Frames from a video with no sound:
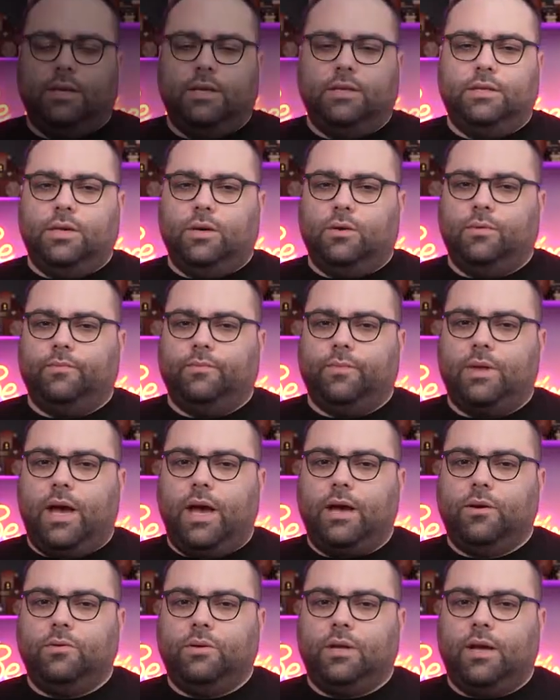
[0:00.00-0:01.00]
So
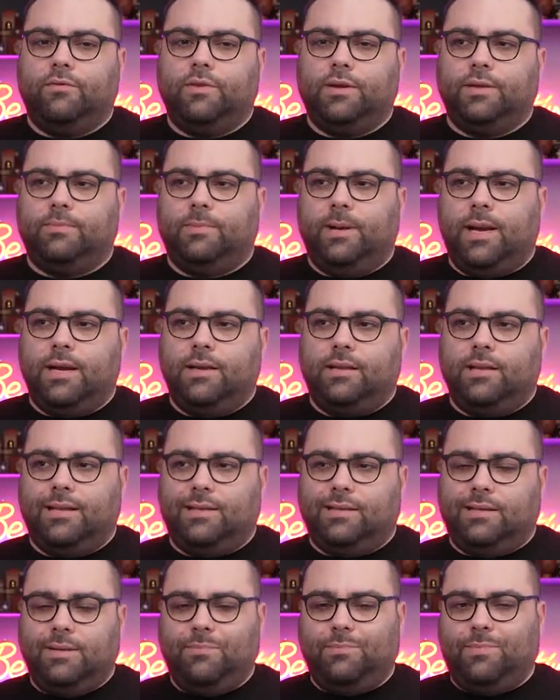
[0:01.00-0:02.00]
I could have explained the
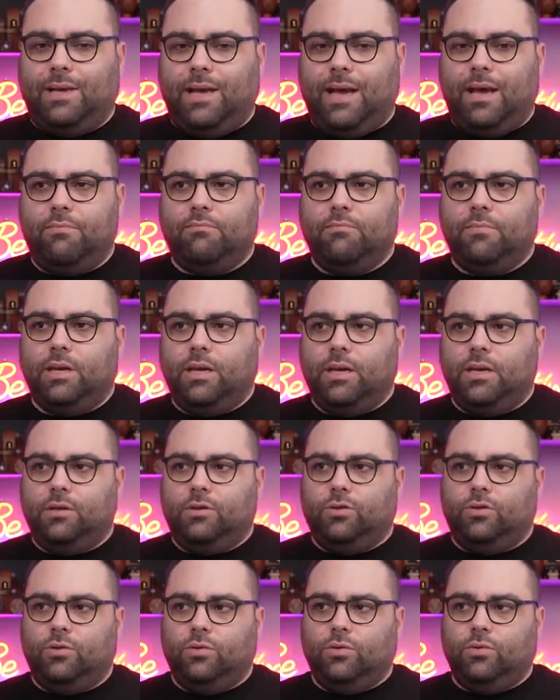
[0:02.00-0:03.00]
CPM
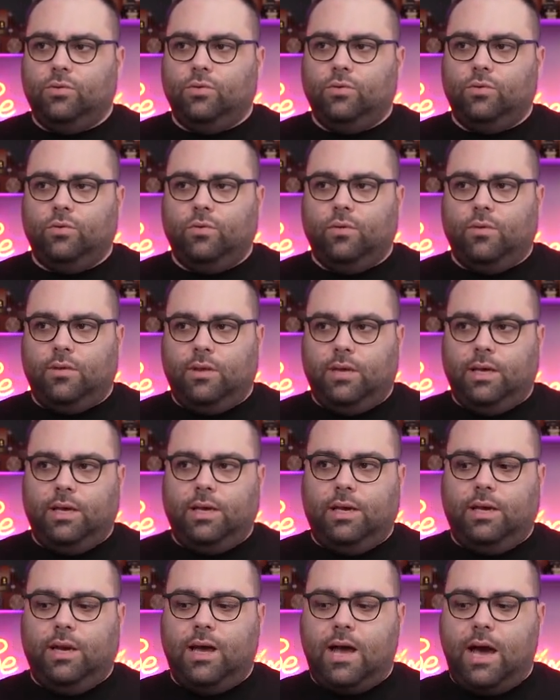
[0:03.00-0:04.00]
into
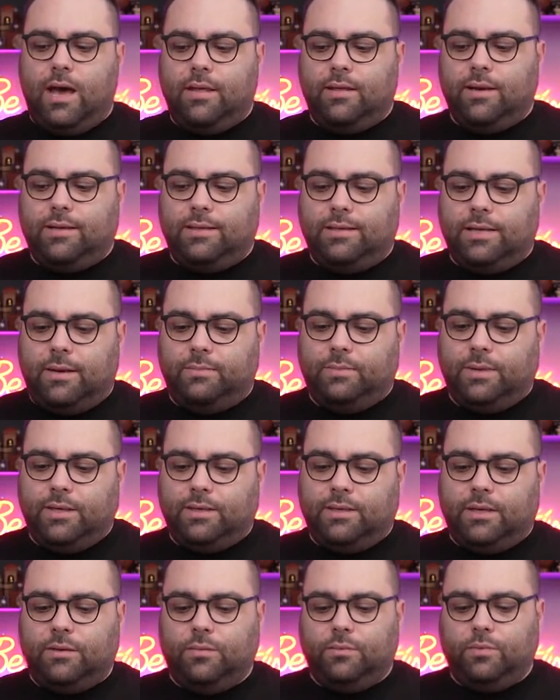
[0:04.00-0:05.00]
the other
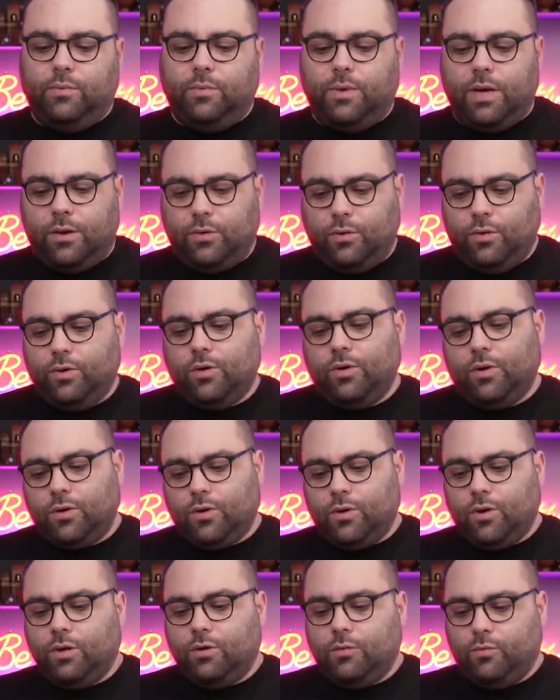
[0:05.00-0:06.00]
chapters that
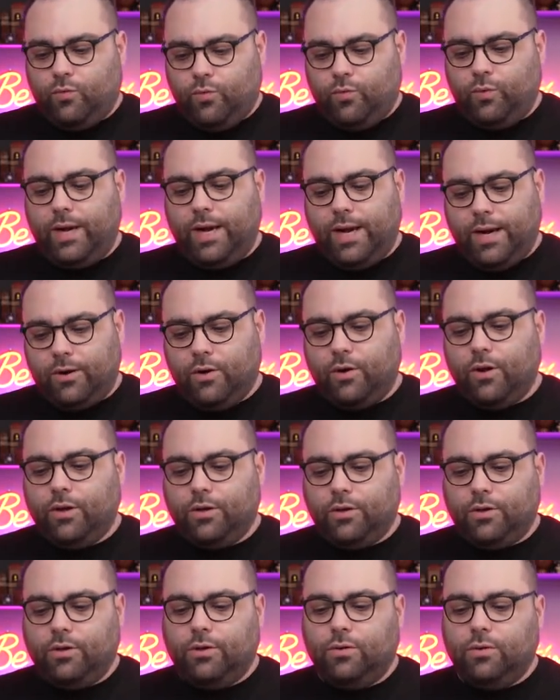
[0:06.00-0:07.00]
we are
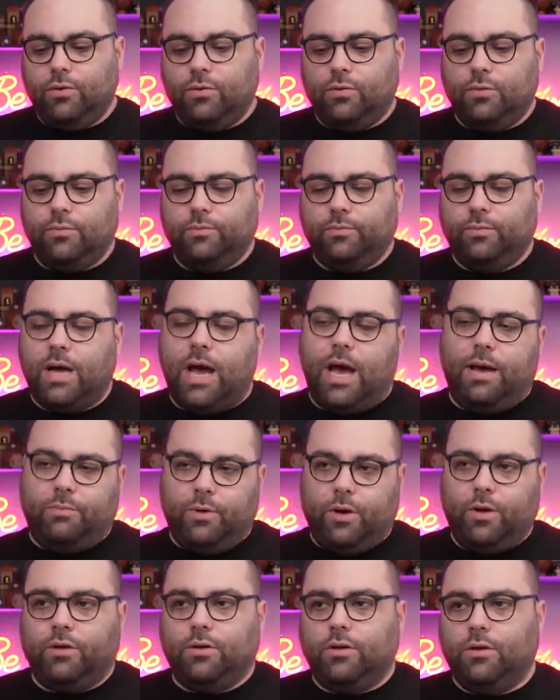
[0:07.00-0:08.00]
going to do. I'm
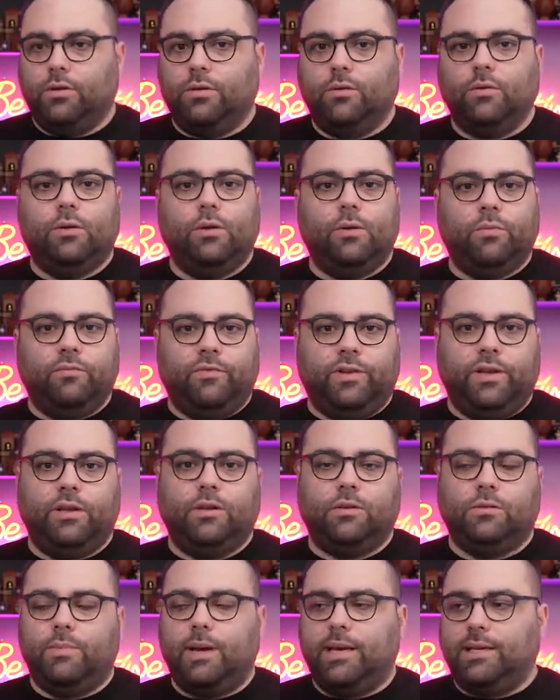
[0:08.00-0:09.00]
going to do Loom
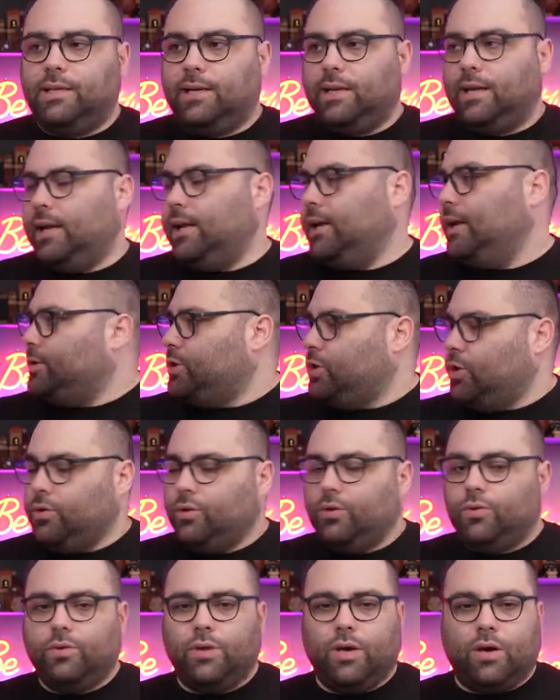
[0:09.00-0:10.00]
videos, basically
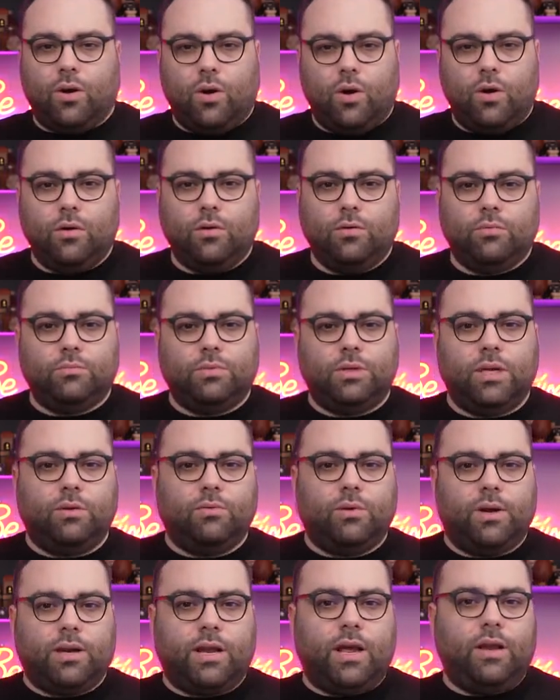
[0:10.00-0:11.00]
showing you the columns and
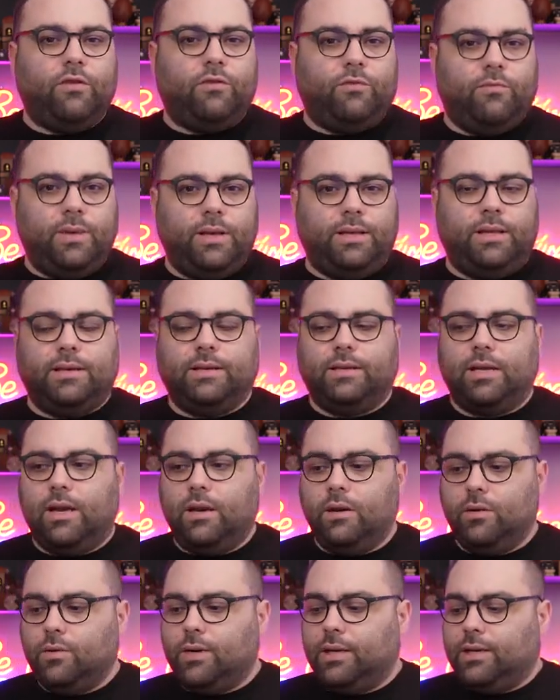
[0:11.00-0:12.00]
what kind of metrics I
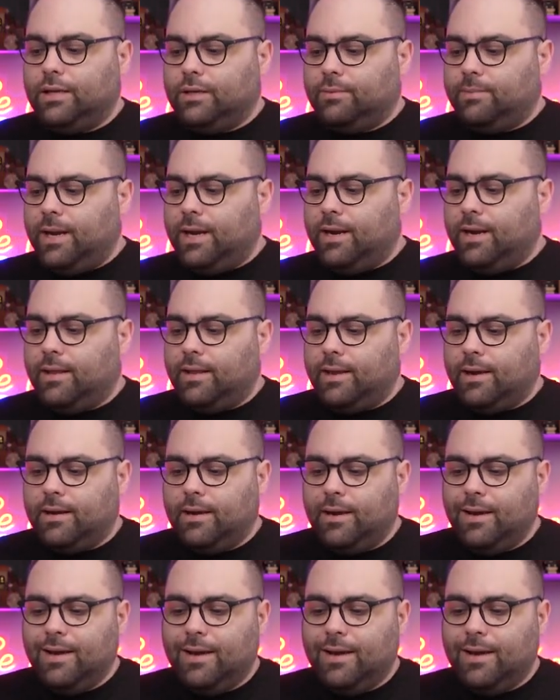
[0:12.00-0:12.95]
look and explain it there.